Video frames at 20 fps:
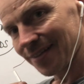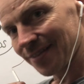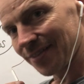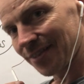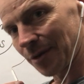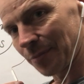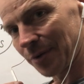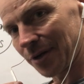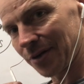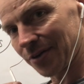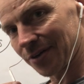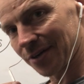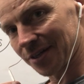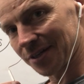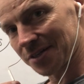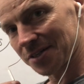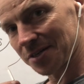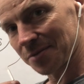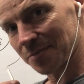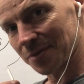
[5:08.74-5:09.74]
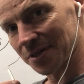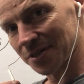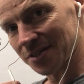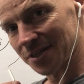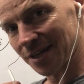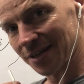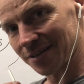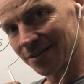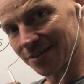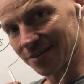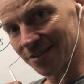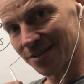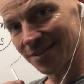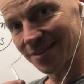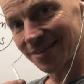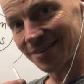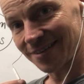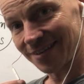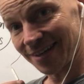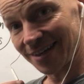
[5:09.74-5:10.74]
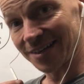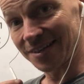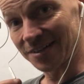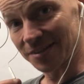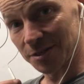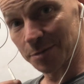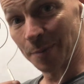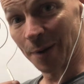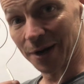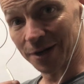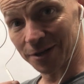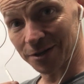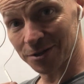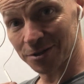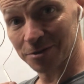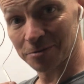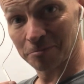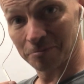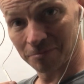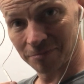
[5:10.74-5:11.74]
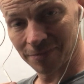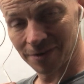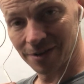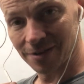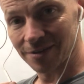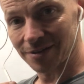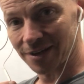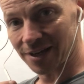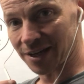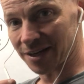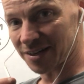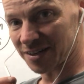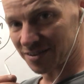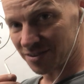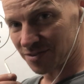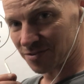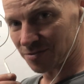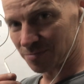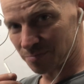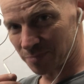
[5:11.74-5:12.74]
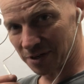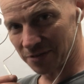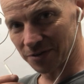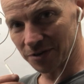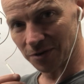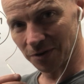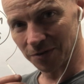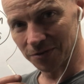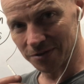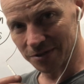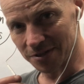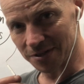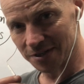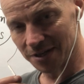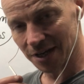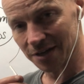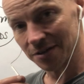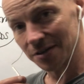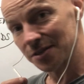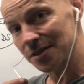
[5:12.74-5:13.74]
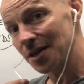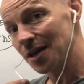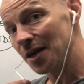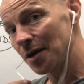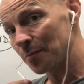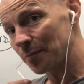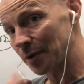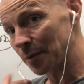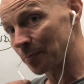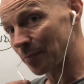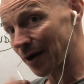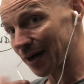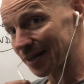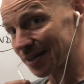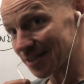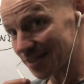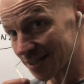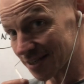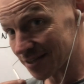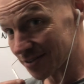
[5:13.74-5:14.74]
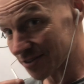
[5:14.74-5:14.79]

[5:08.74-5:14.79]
Then we look at a similar sentence in Spanish. Again, it's a bit of a nonsense sentence, but it practices